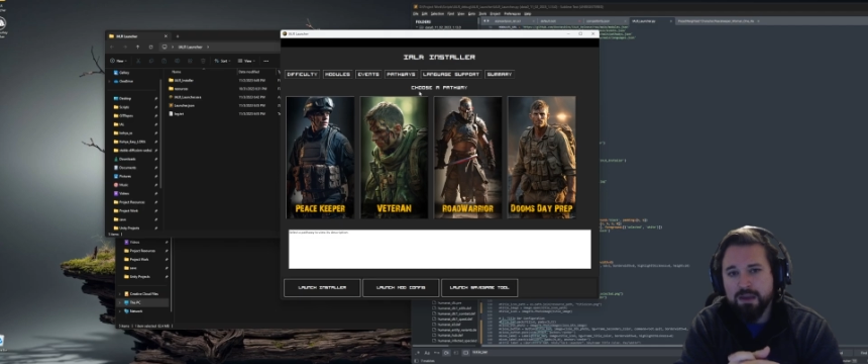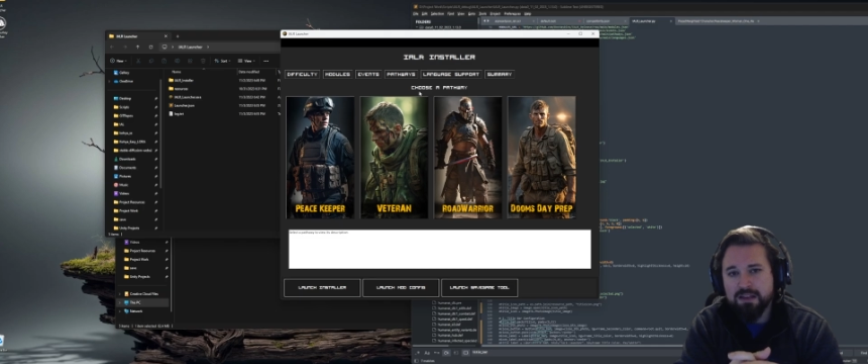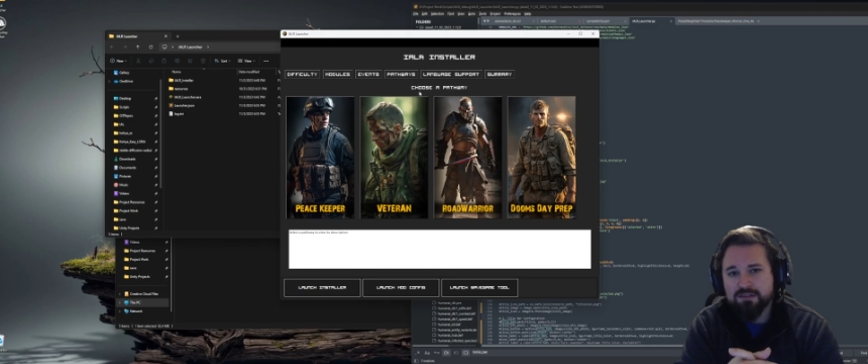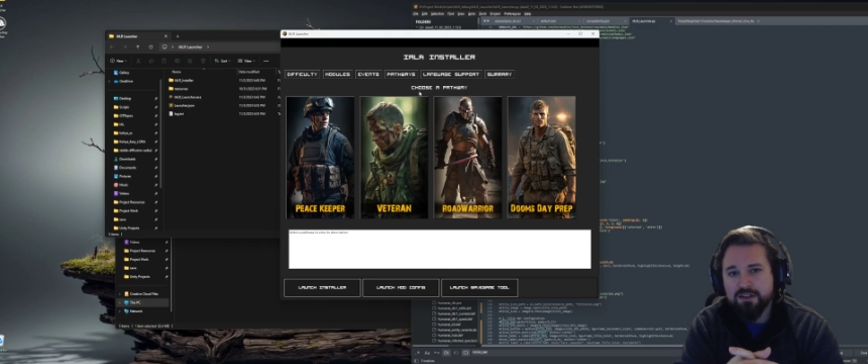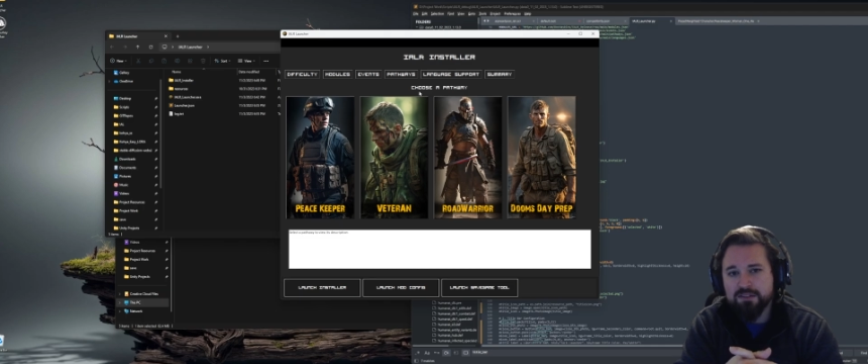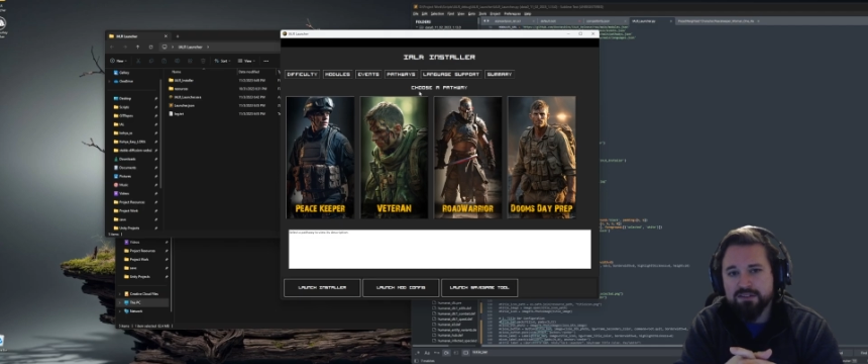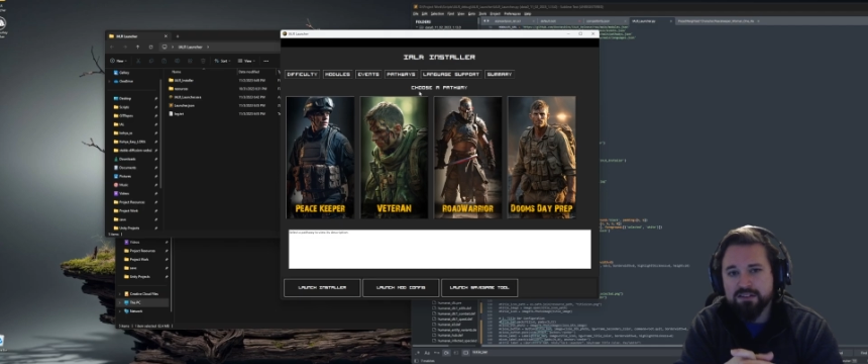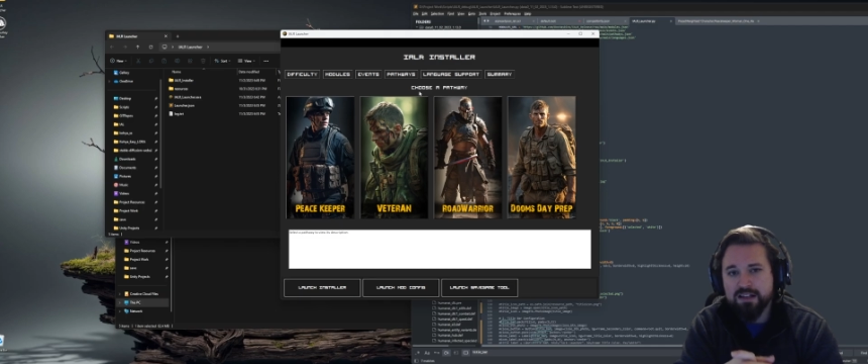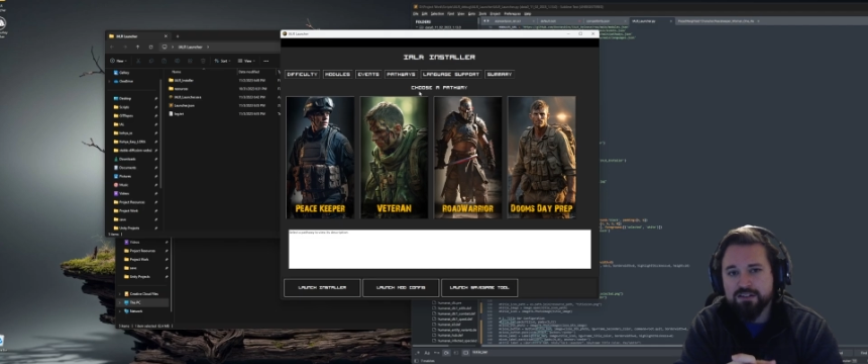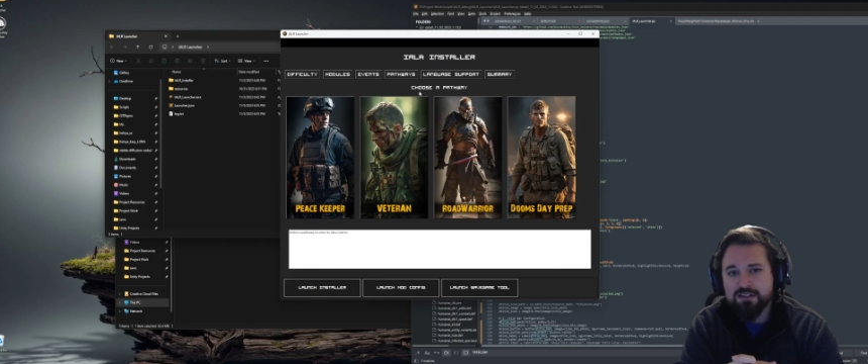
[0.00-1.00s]
based on the
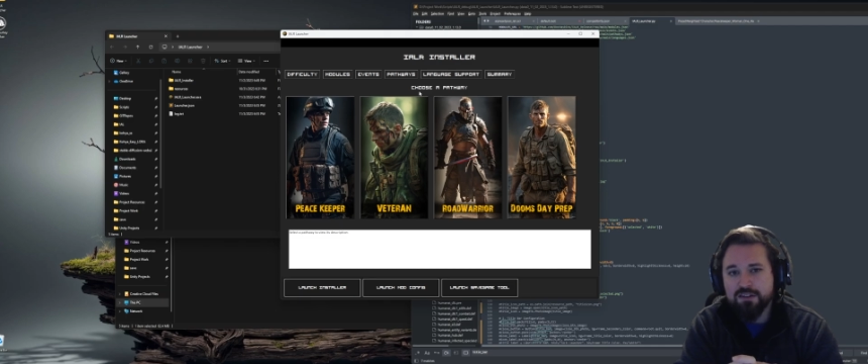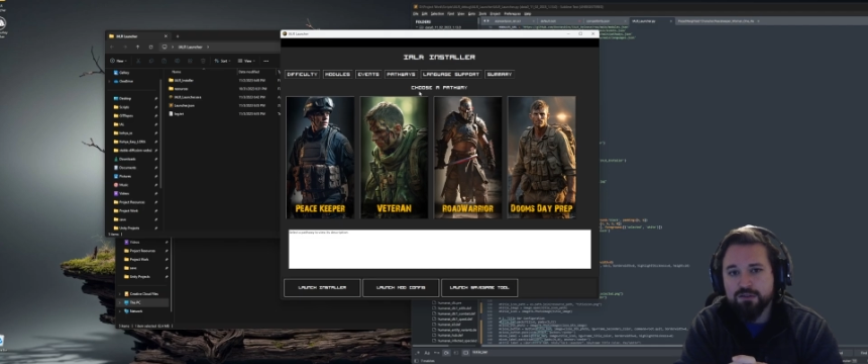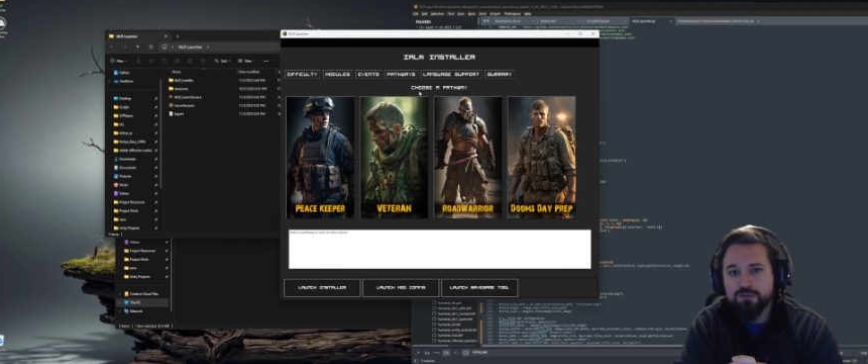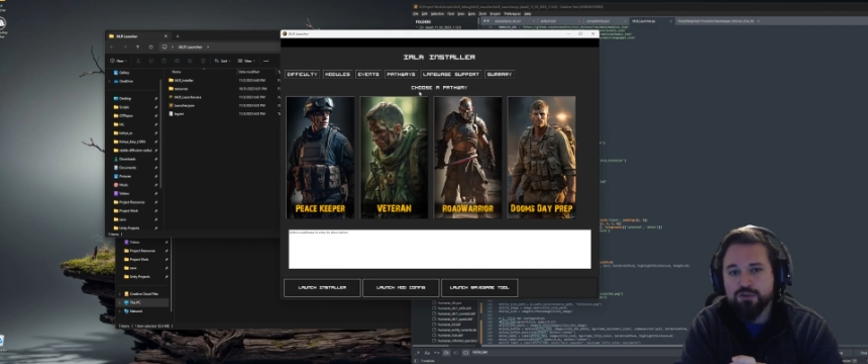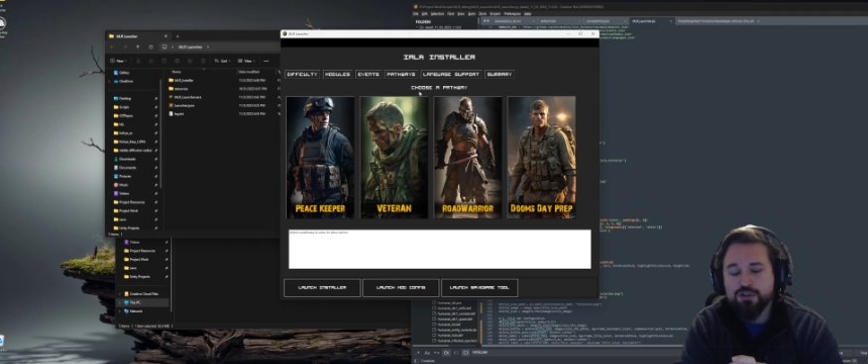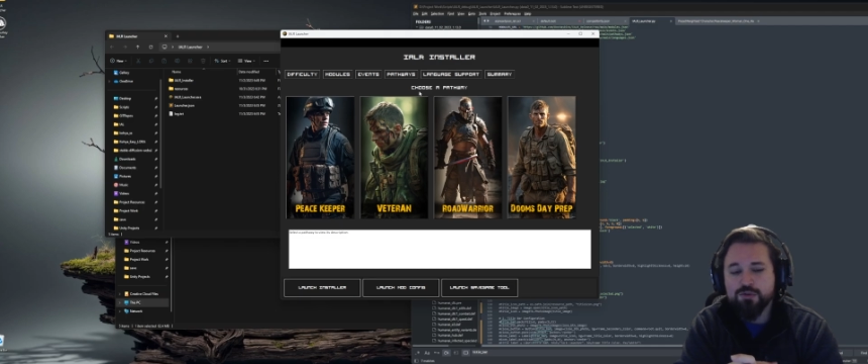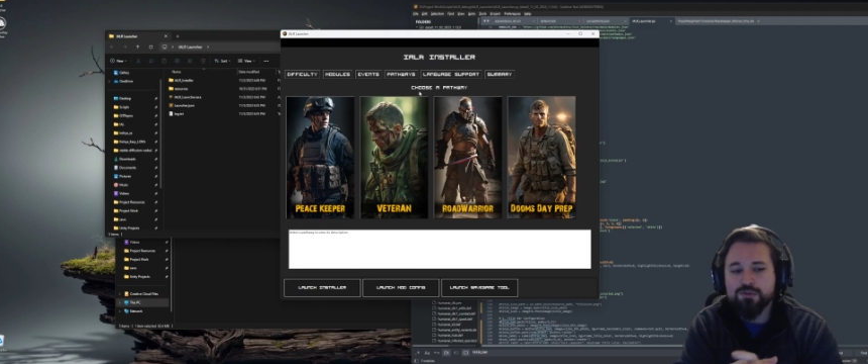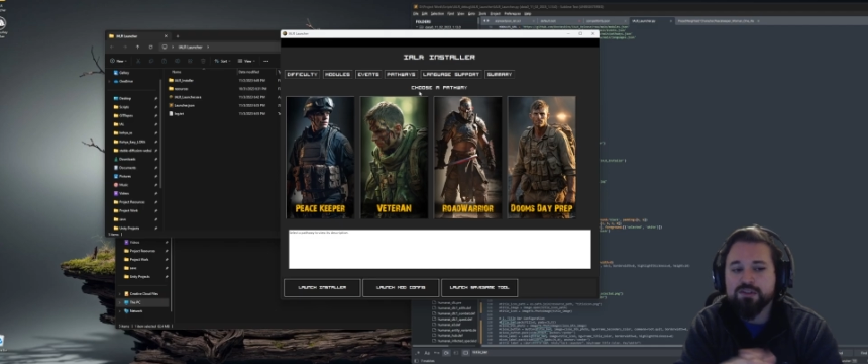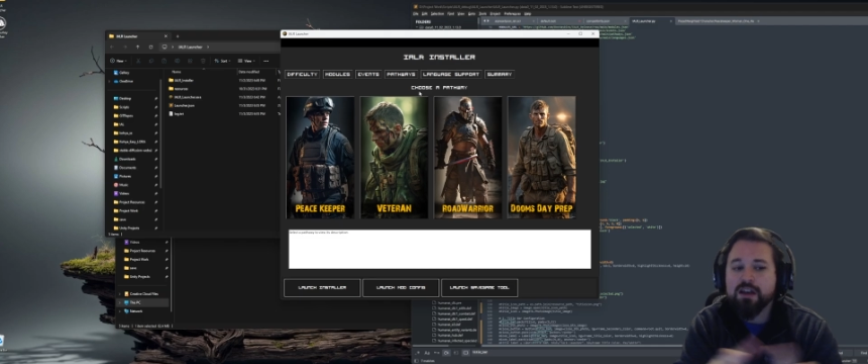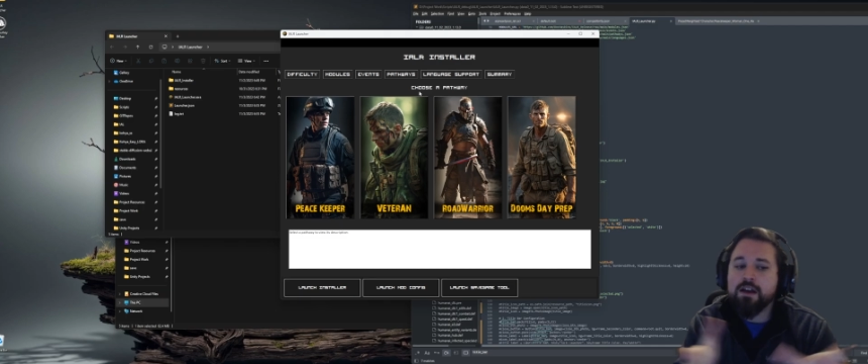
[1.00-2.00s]
selection that you choose.